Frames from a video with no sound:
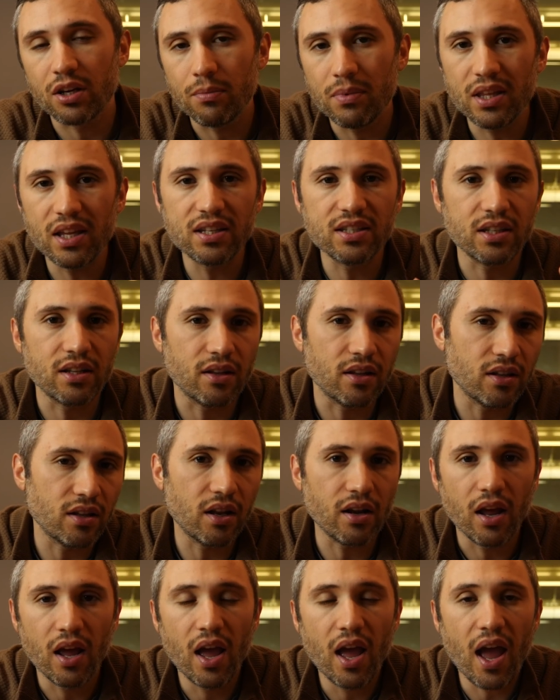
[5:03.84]
gonna be this,
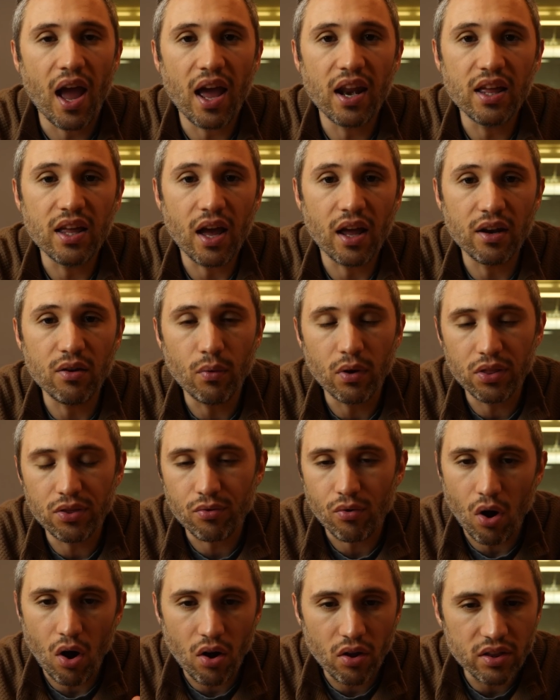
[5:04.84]
and he went
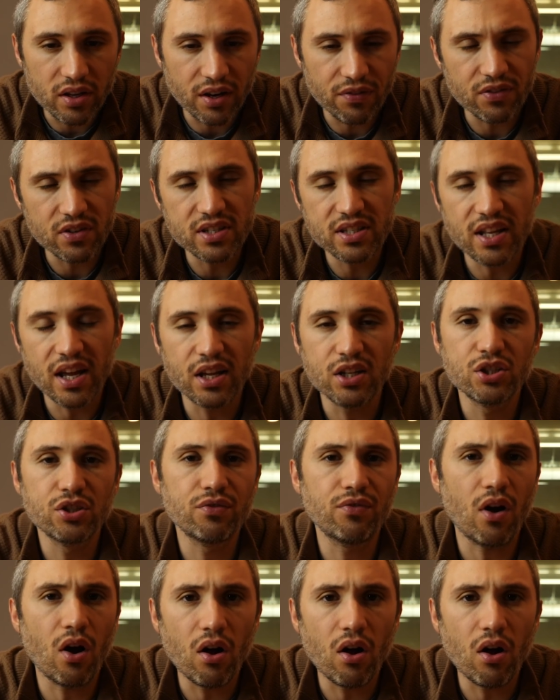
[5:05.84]
through all the different stages of